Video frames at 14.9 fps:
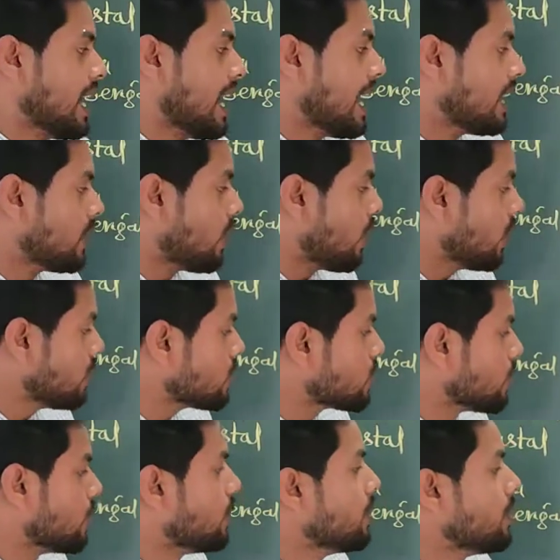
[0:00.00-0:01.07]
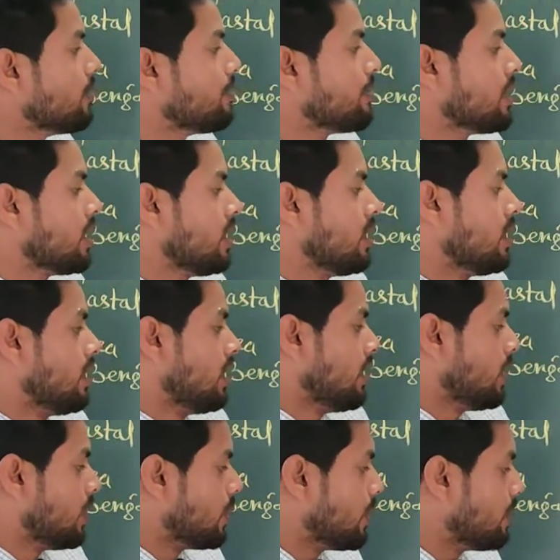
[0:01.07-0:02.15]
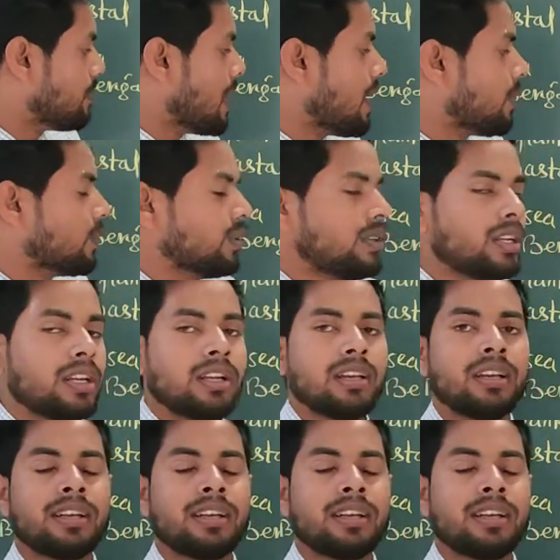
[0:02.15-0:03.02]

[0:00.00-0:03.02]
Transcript: And also we found